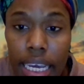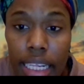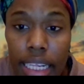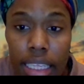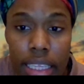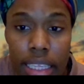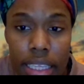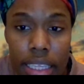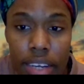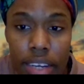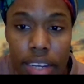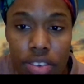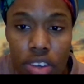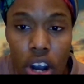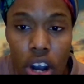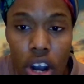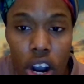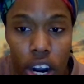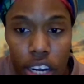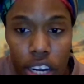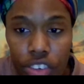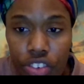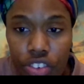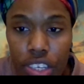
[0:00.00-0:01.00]
illness
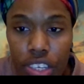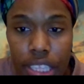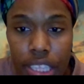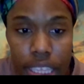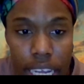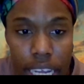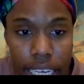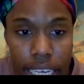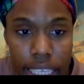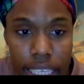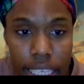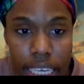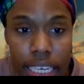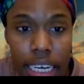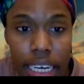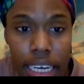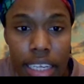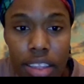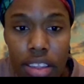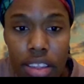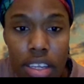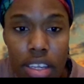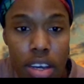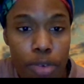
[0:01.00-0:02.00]
are genetic
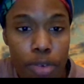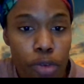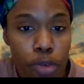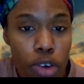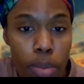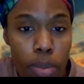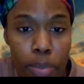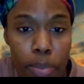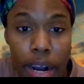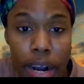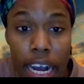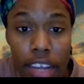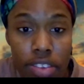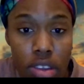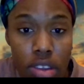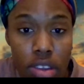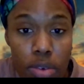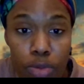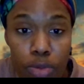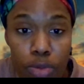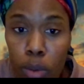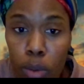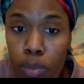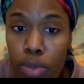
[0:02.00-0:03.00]
and therefore
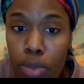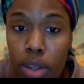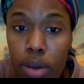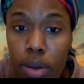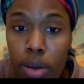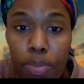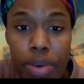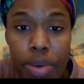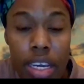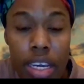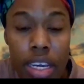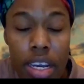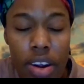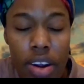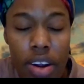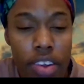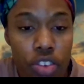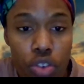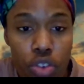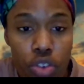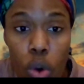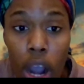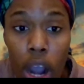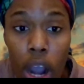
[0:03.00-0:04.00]
passed on from the
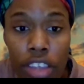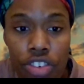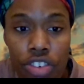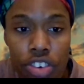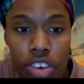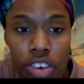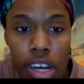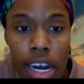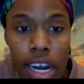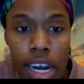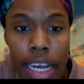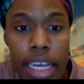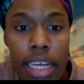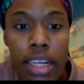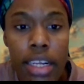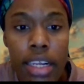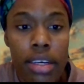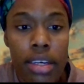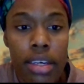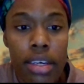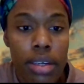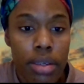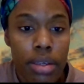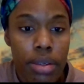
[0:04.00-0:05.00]
parents to a
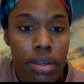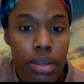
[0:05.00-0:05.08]
child.